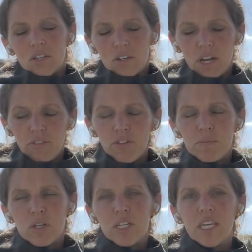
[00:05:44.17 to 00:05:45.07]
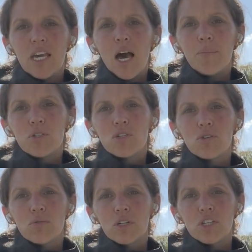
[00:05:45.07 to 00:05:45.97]
All right, from your knee up
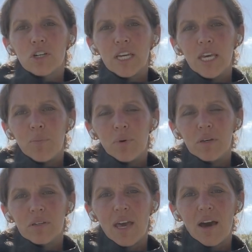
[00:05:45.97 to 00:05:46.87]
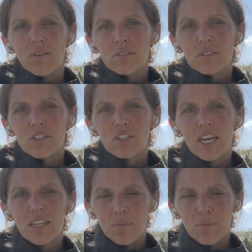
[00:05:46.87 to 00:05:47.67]
to your hip now, okay?